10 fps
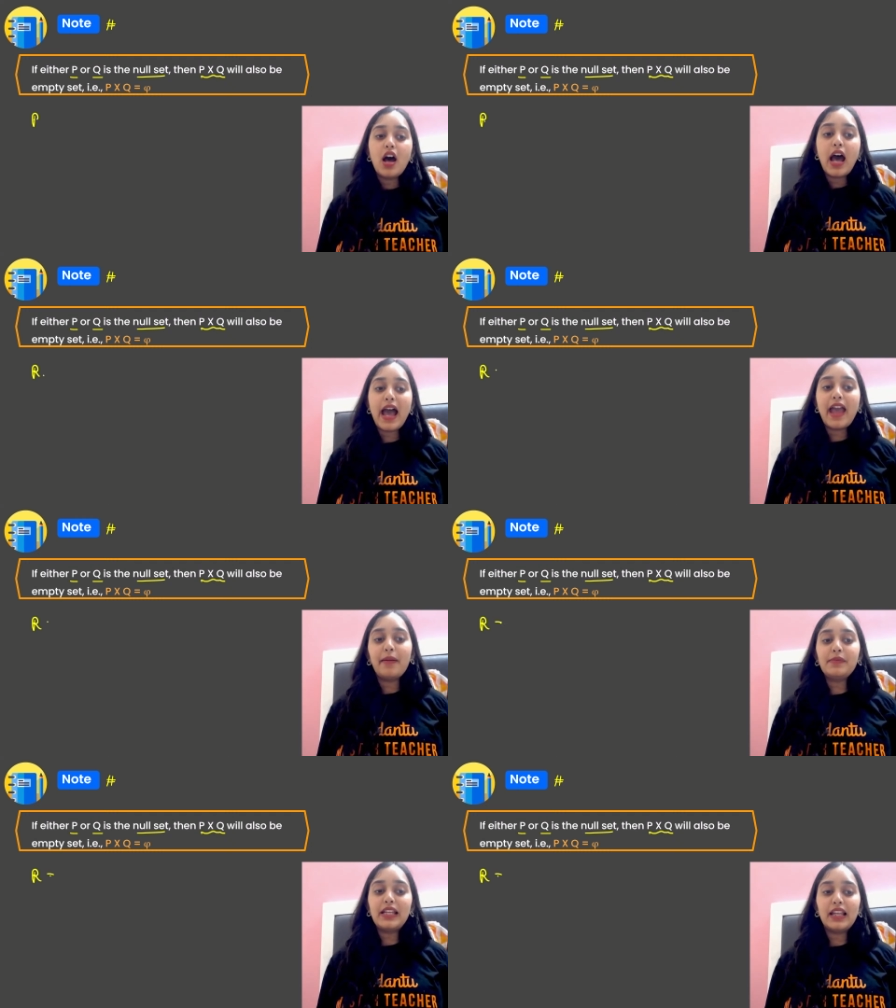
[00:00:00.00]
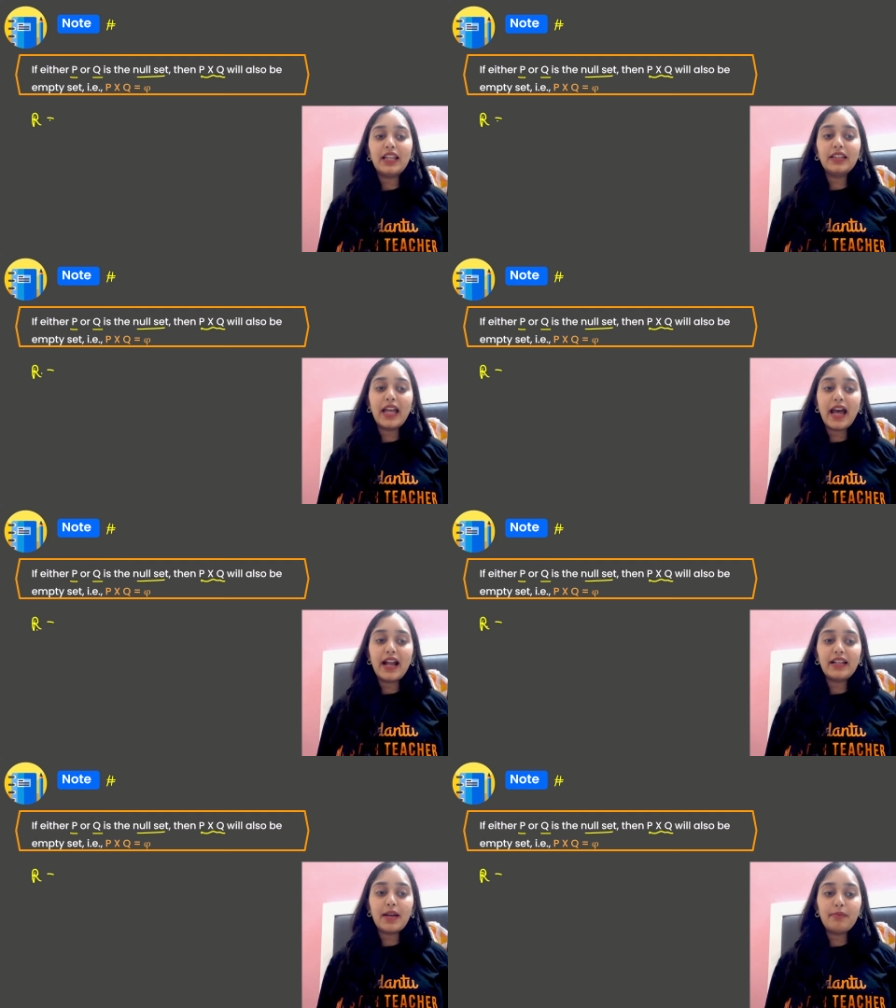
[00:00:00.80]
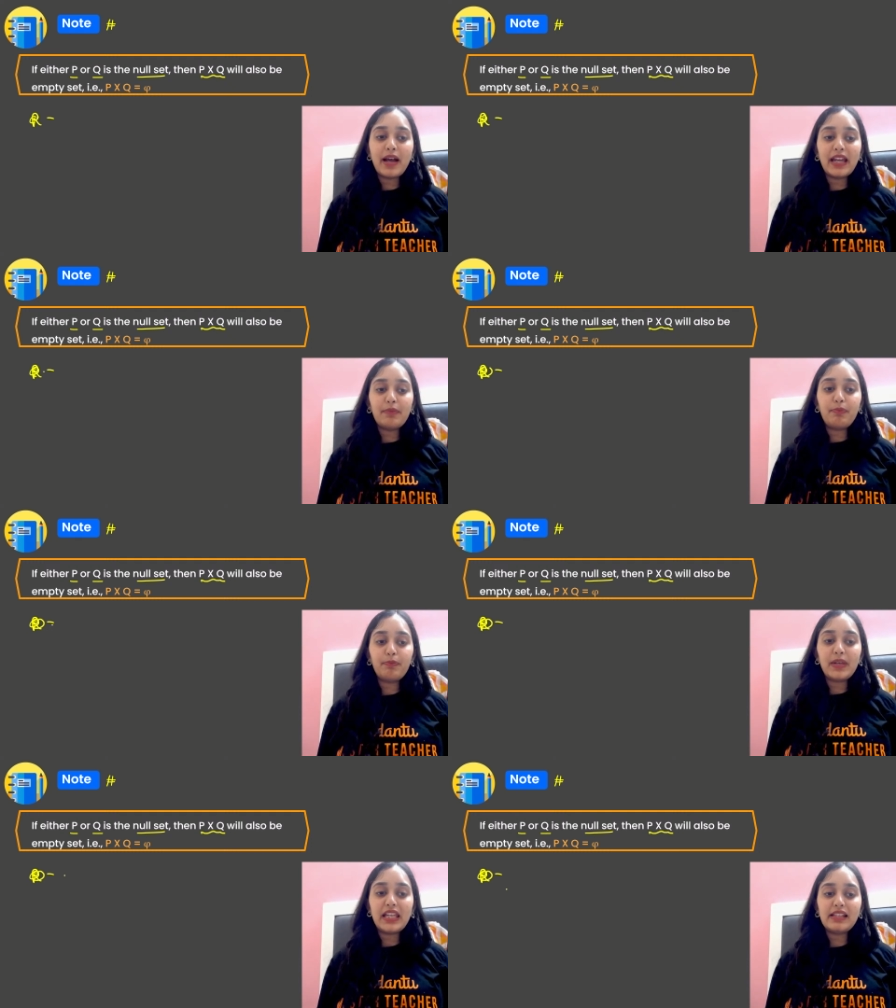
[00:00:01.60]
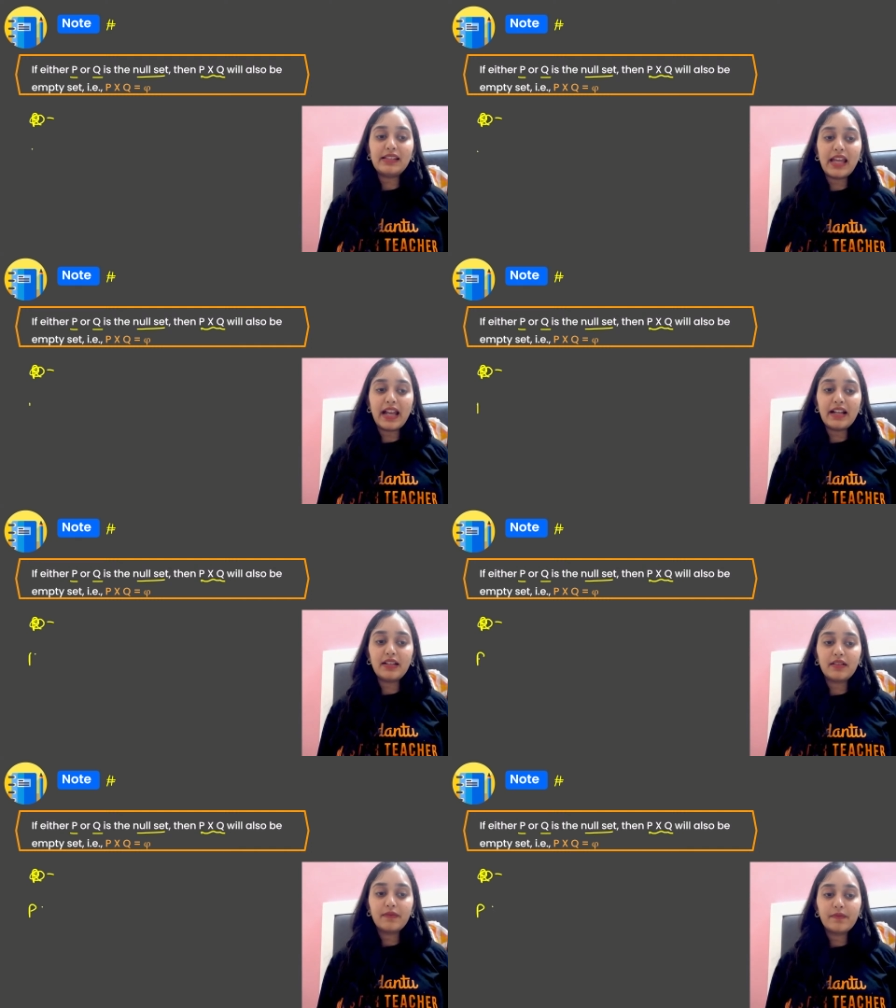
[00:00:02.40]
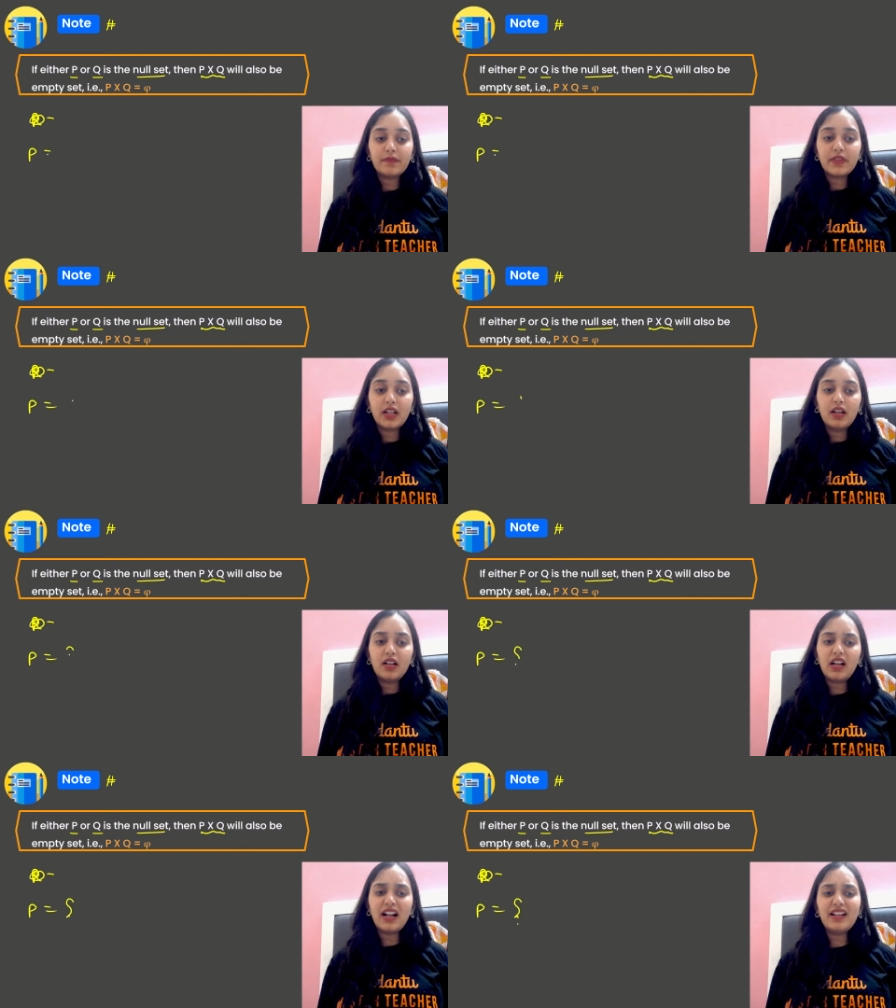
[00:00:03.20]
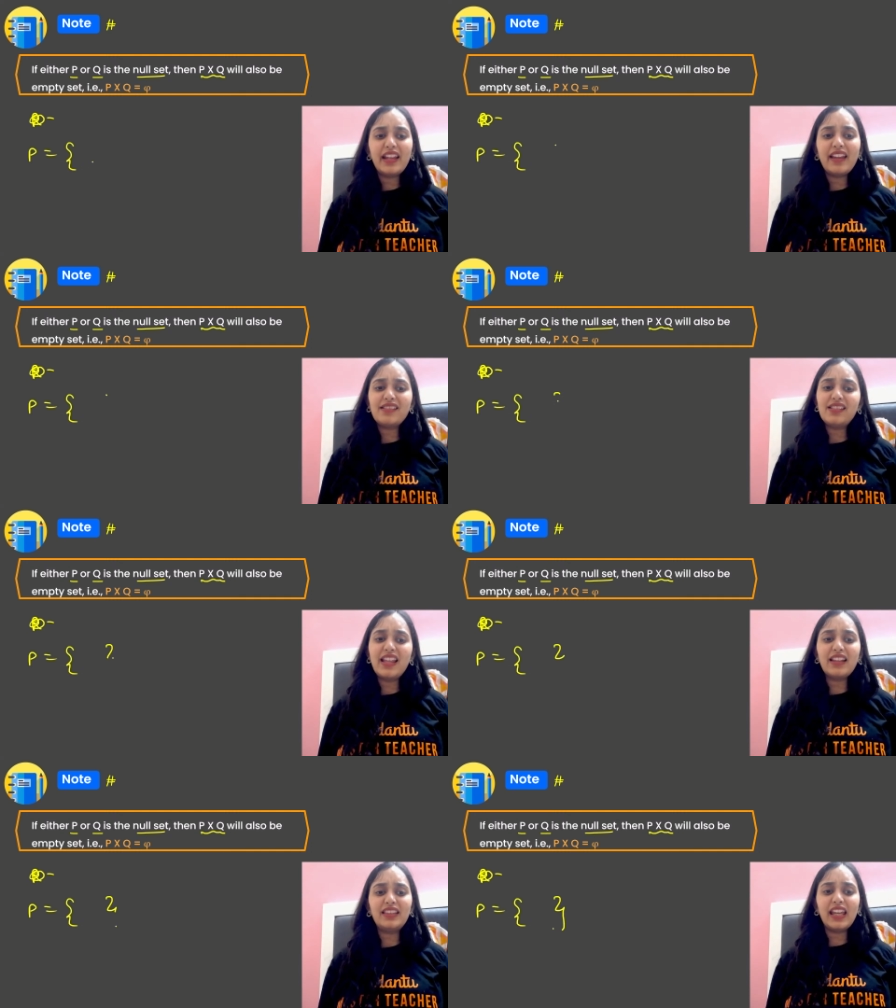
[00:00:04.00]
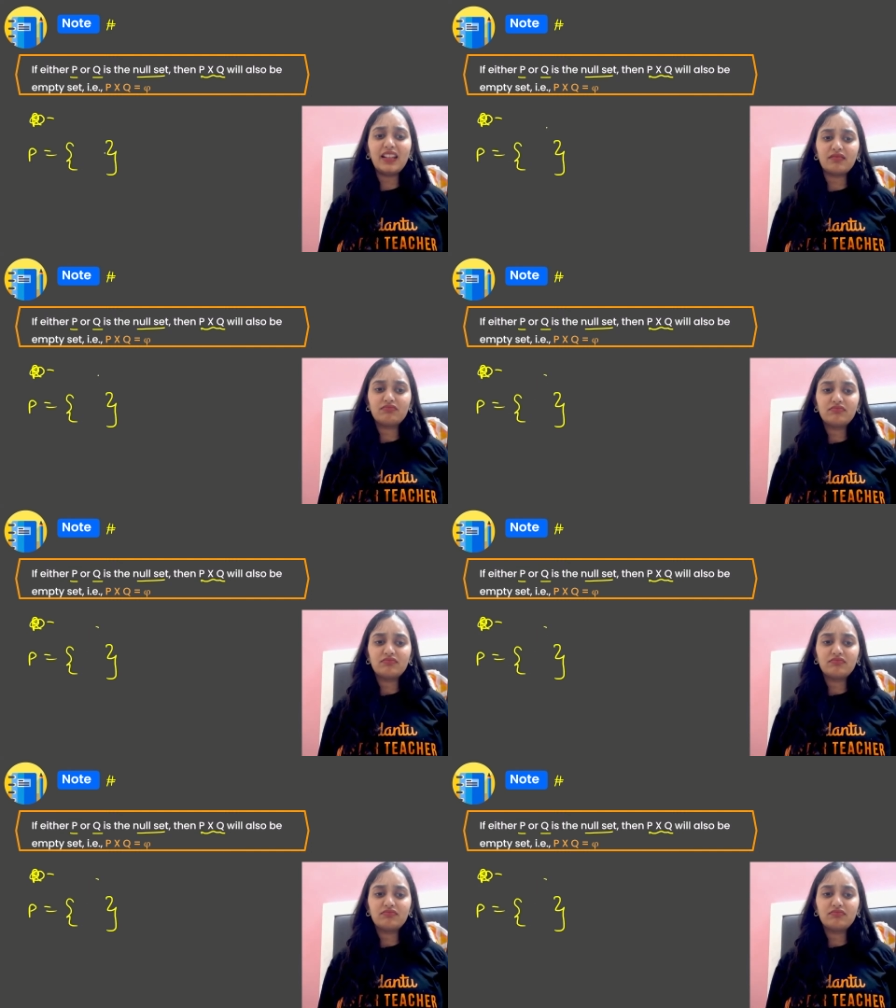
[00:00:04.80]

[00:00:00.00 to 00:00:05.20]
I am telling that my P set contains nothing.